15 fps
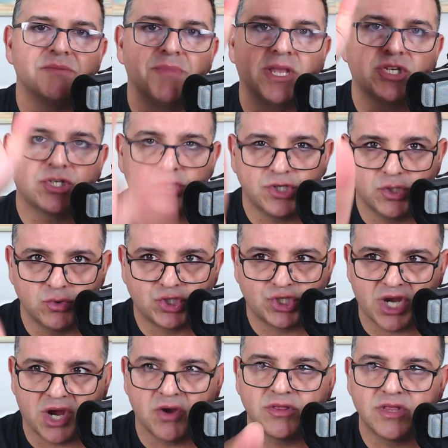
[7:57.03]
Make sure you
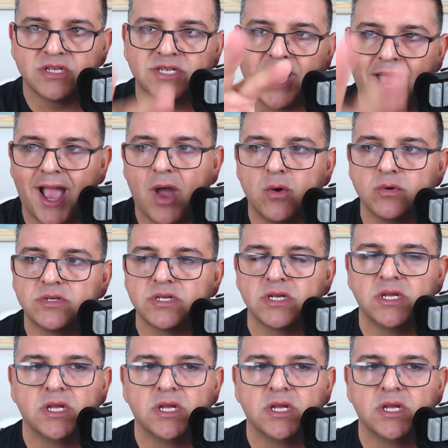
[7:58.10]
share this out.